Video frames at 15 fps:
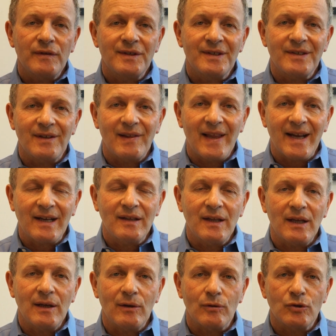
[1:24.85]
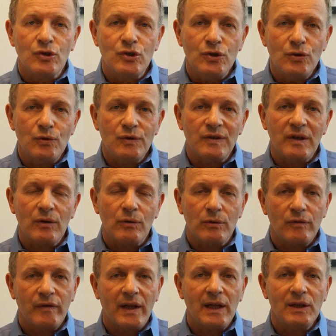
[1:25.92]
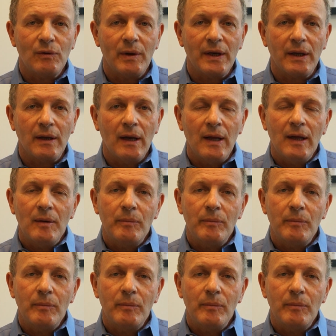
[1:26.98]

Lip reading: selecting or choosing or evaluating,